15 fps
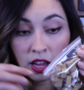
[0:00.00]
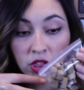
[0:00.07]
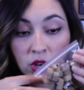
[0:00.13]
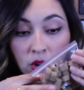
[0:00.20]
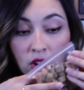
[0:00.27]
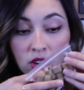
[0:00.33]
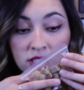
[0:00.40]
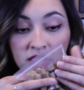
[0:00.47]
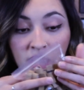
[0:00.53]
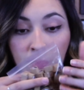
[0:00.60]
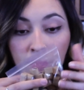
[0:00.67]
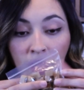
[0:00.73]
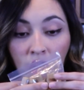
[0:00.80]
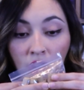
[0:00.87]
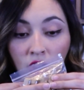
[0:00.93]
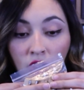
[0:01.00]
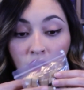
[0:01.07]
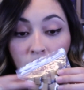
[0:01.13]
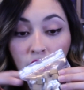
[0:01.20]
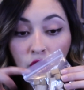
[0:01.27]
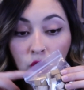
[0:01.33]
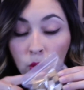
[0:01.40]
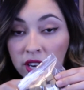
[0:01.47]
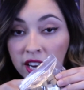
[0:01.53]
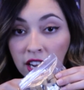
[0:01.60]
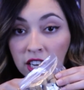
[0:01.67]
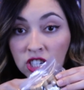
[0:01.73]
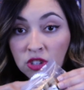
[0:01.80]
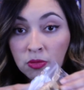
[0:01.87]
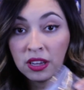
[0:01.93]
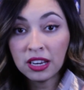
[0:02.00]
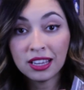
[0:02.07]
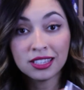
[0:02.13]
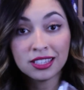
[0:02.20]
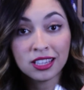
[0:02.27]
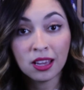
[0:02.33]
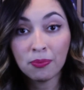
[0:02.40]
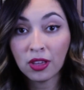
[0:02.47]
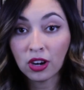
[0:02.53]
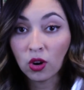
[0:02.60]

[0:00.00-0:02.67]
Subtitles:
There are some that are 3 henchmen and some that